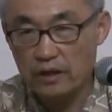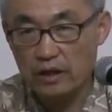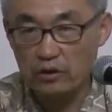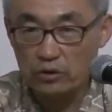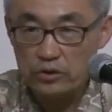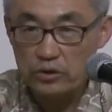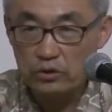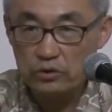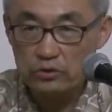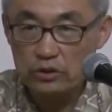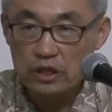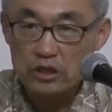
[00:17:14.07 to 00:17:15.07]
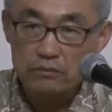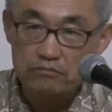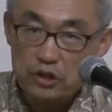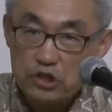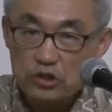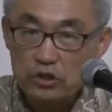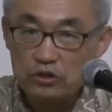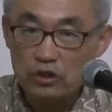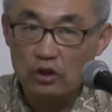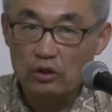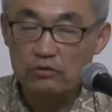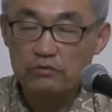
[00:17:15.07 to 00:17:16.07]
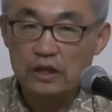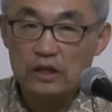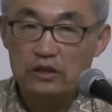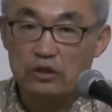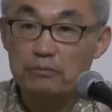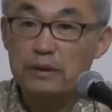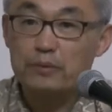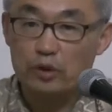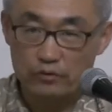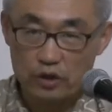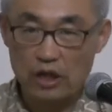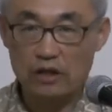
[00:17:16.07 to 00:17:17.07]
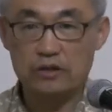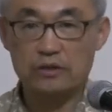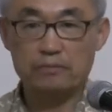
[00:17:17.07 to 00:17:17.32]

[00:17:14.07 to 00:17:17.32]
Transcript: and also Mission of the People of God.